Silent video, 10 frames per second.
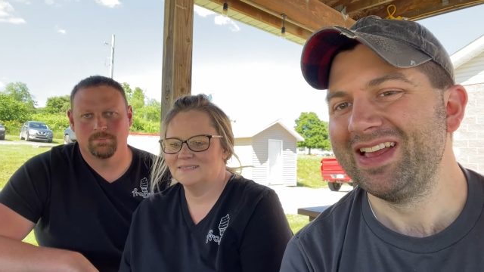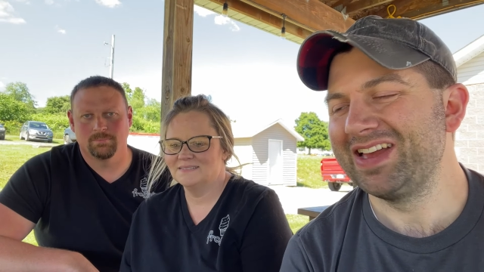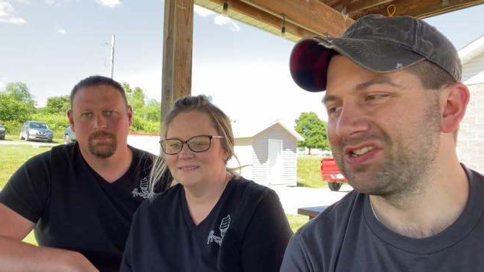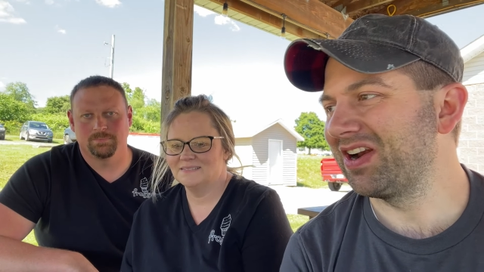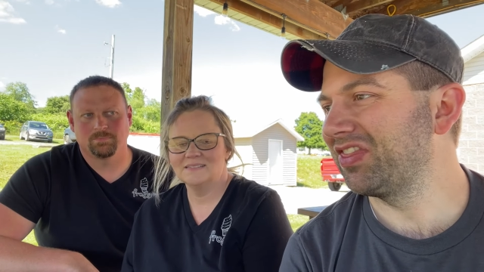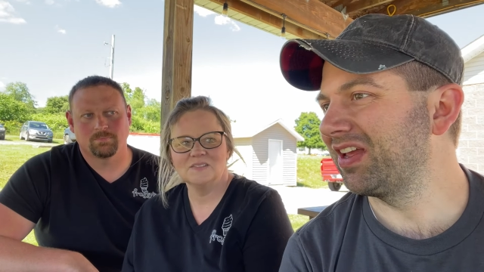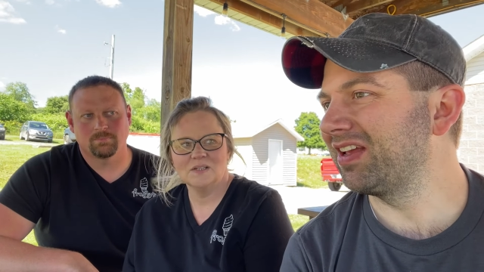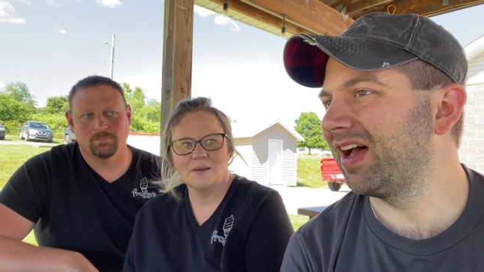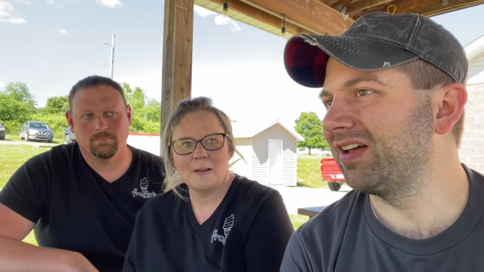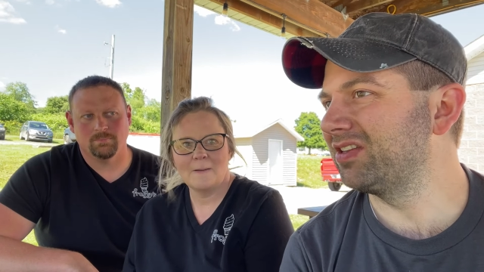Speaker 1: is there
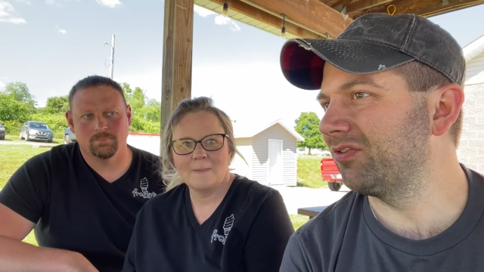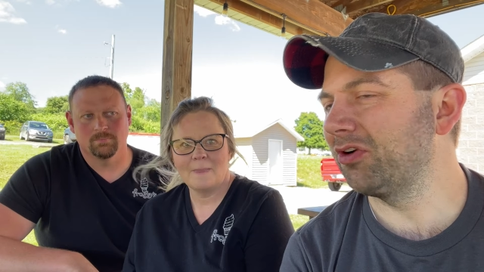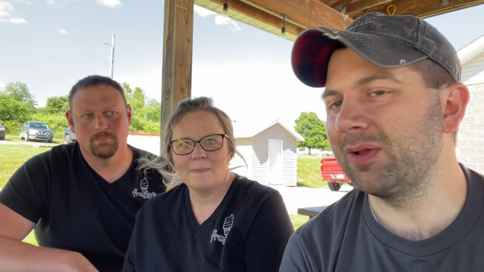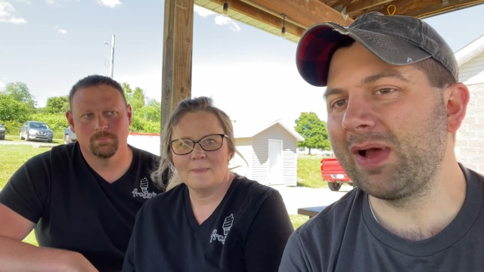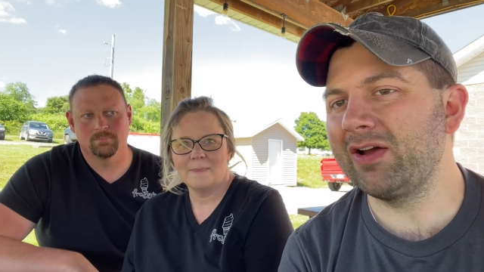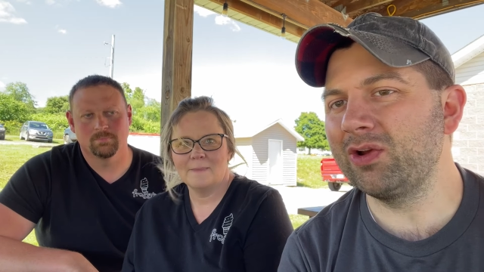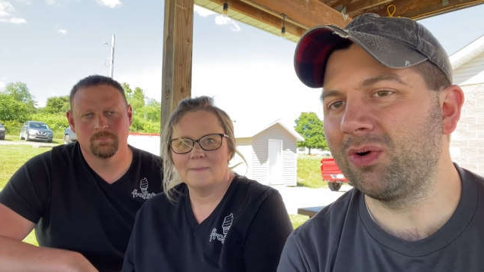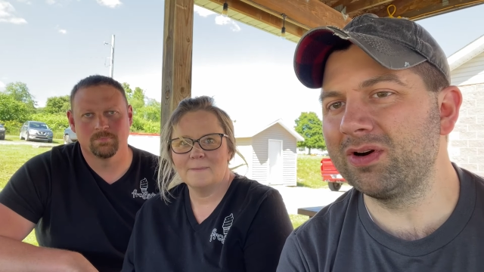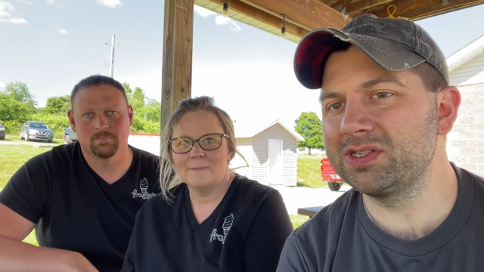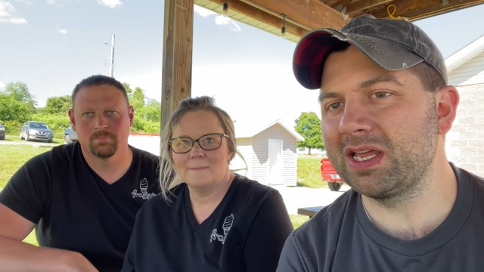anything uh, different about
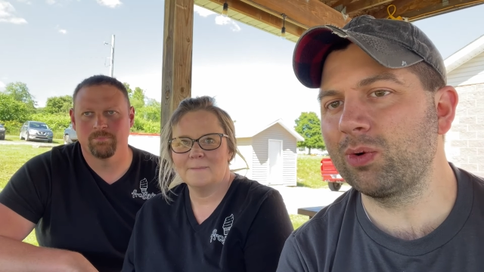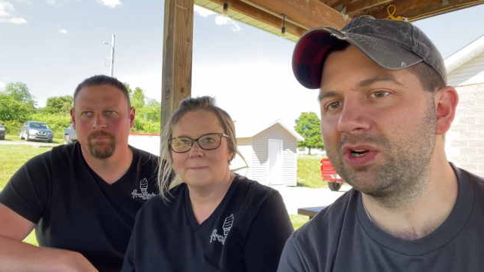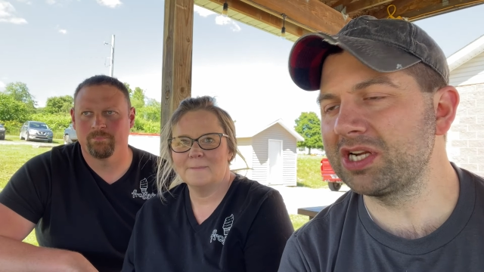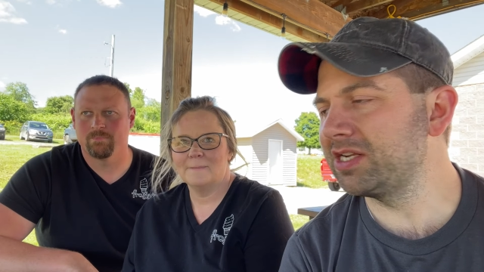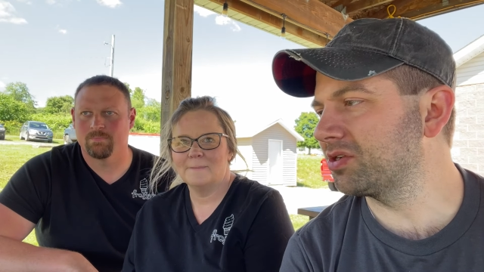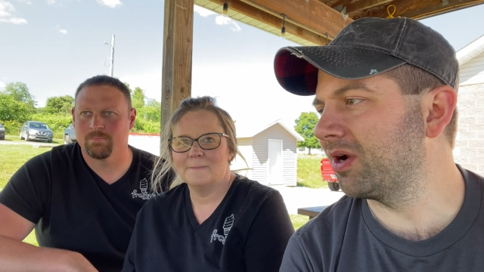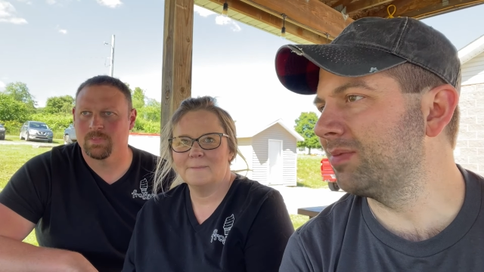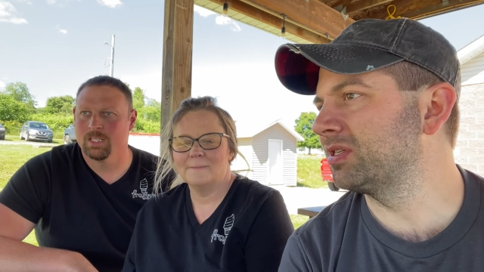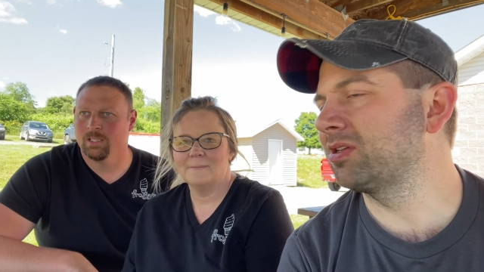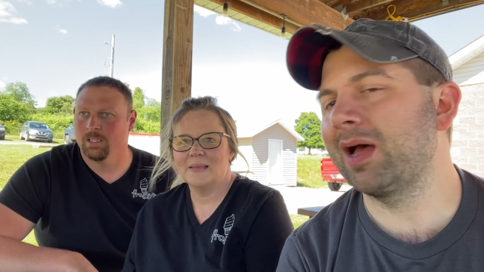yours? Like which ice
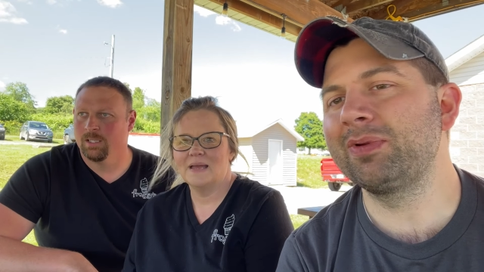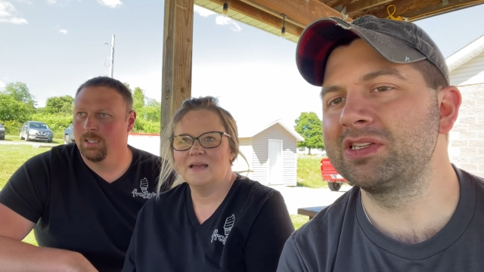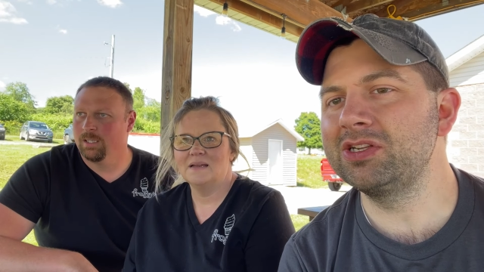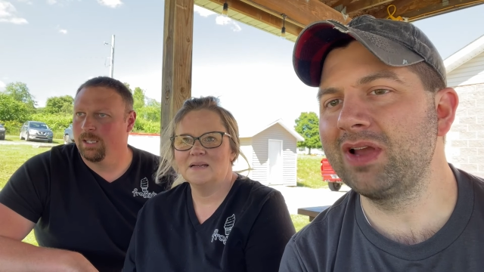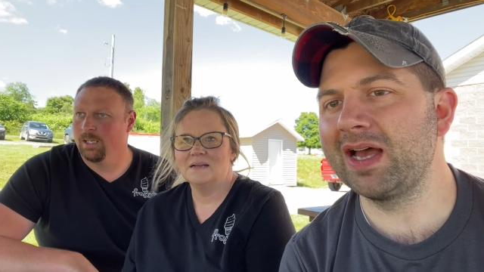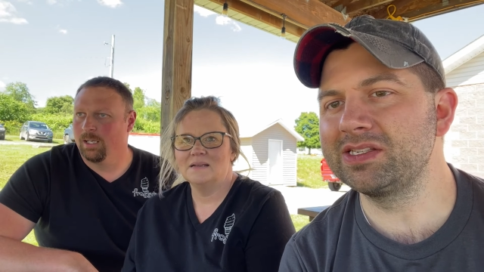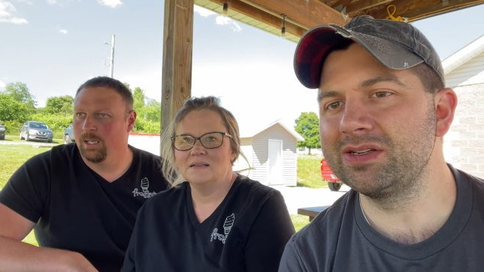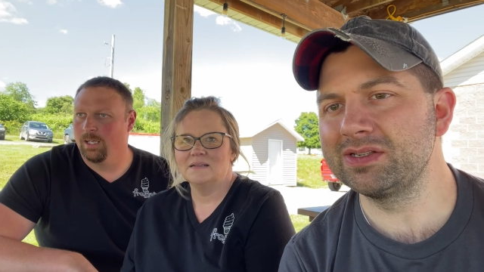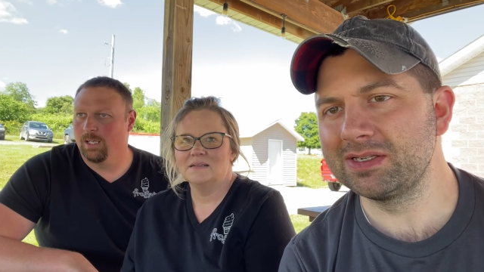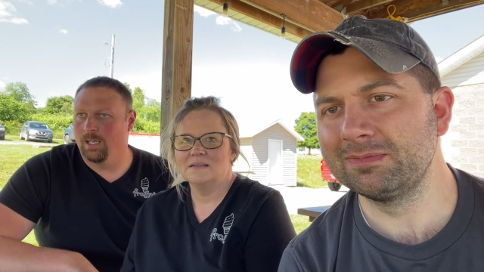creams and toppings do you guys
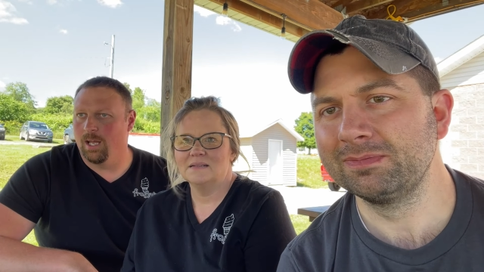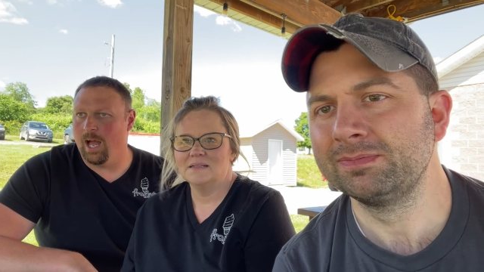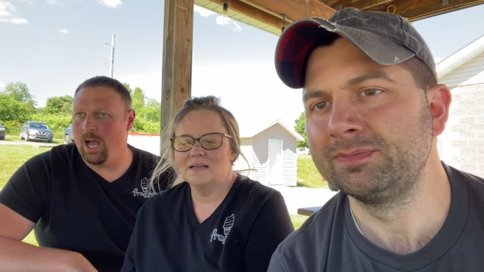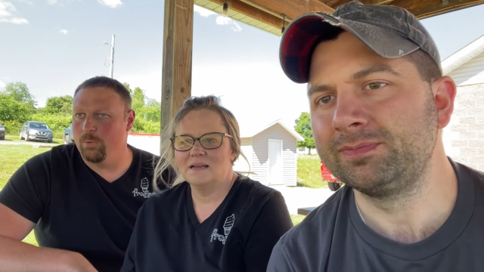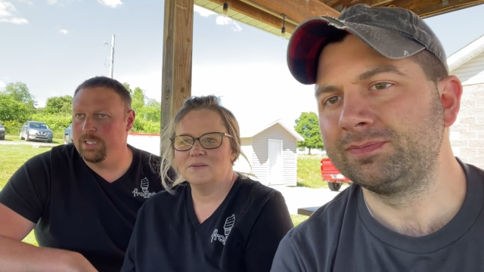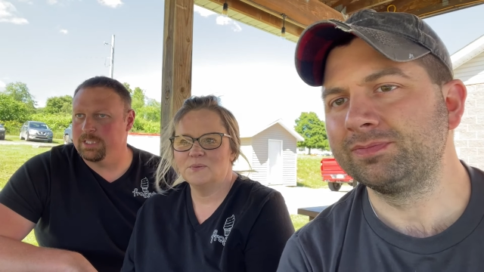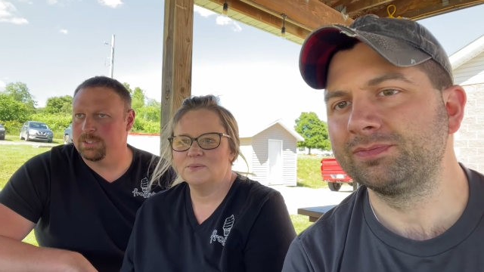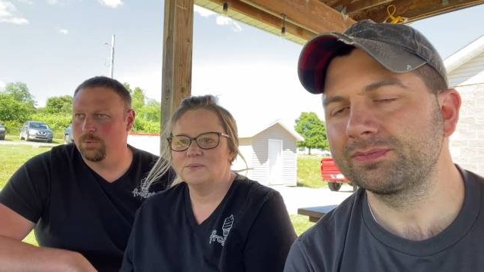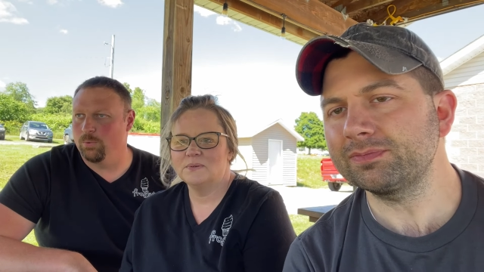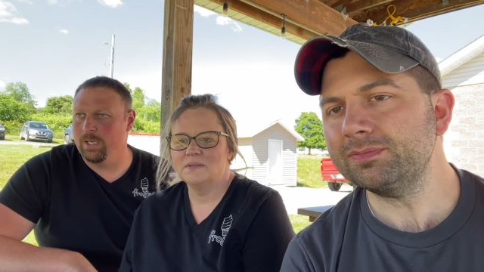use?
Speaker 2: Uh, we
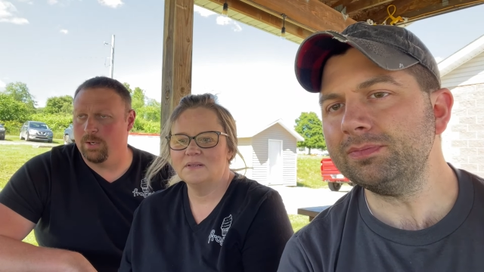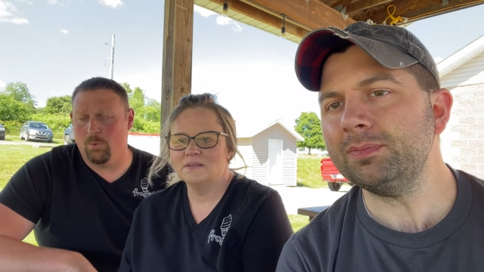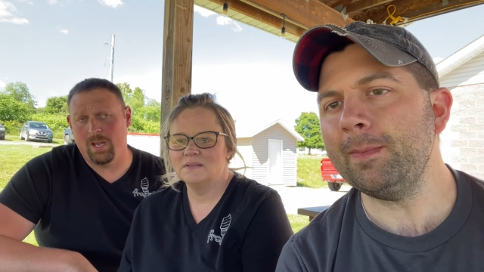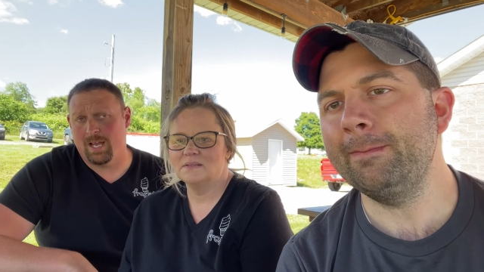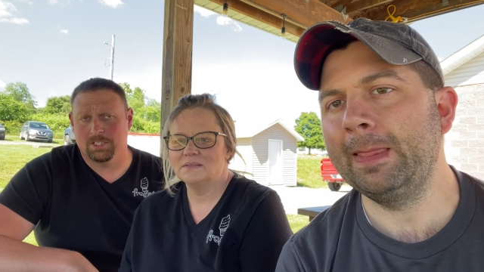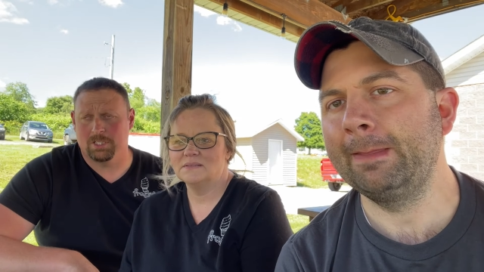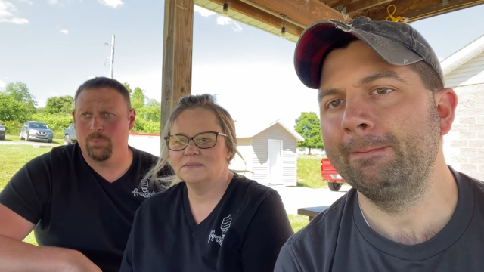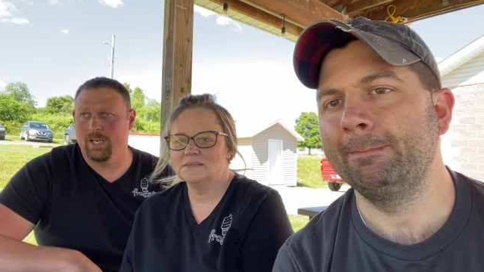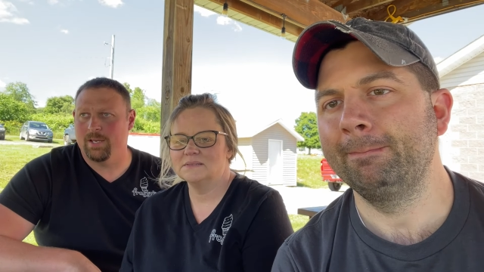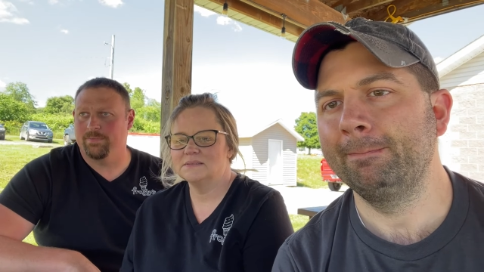just we well actually
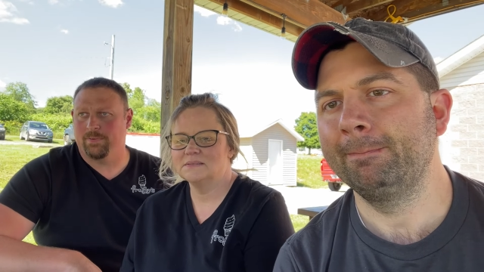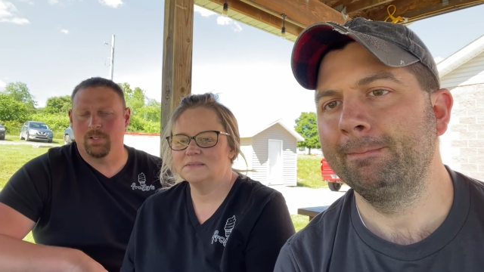we have a